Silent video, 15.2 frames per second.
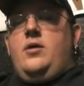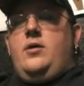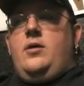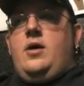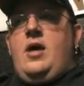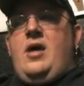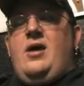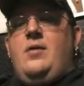
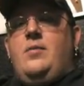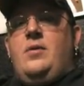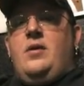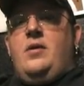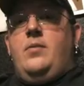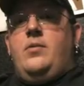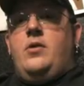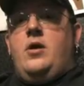
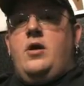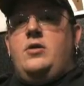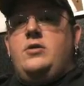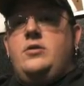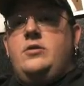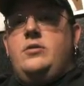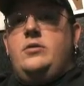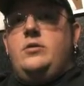K&B
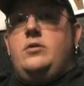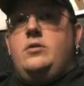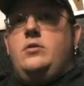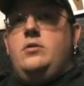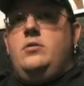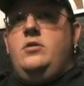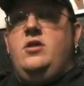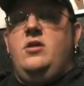Productions,
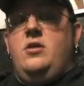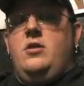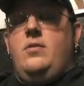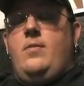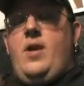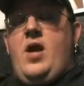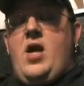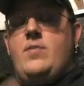did the
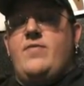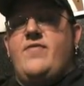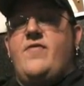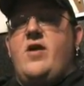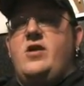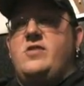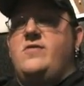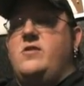makeup
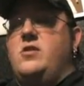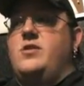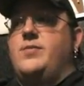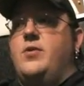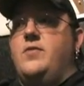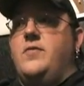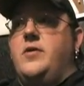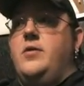effects for this
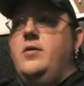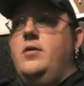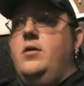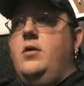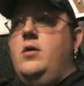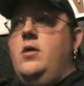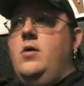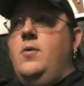movie,
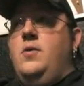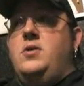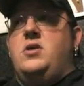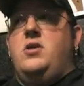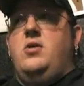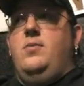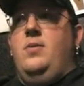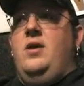which
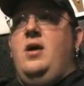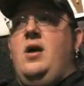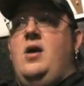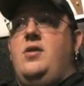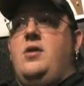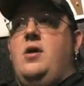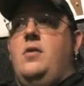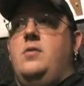to me I
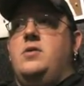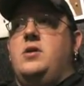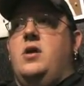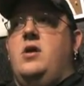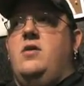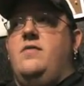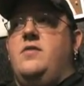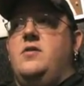thought was
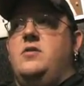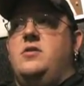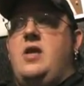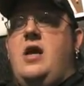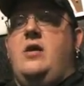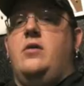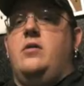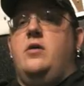kind of a
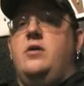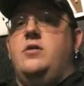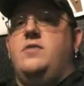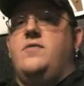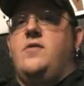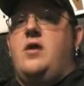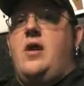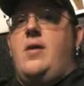sacrilege
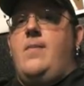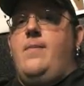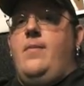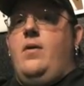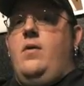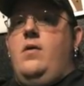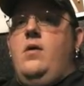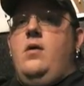for them,
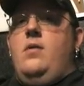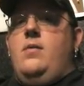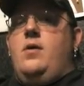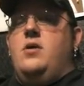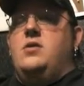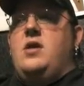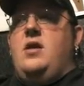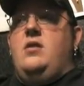
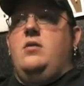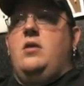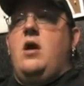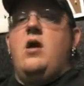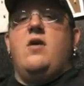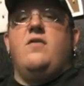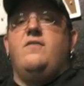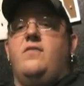because I
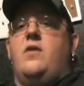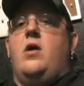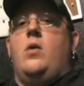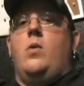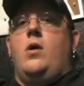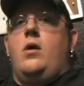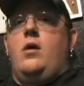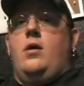love their
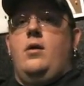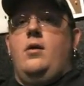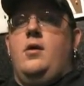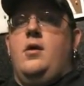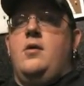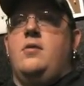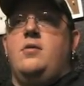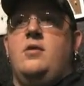work,
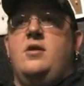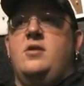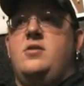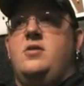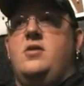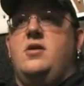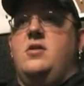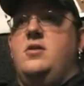and
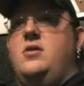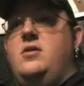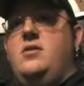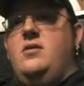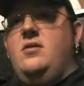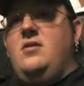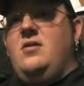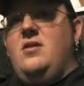this
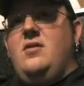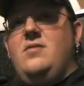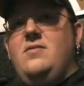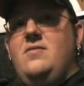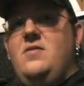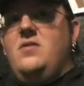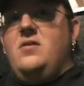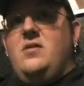it didn't
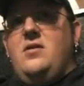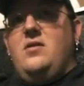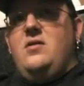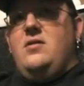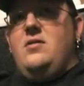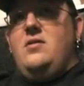really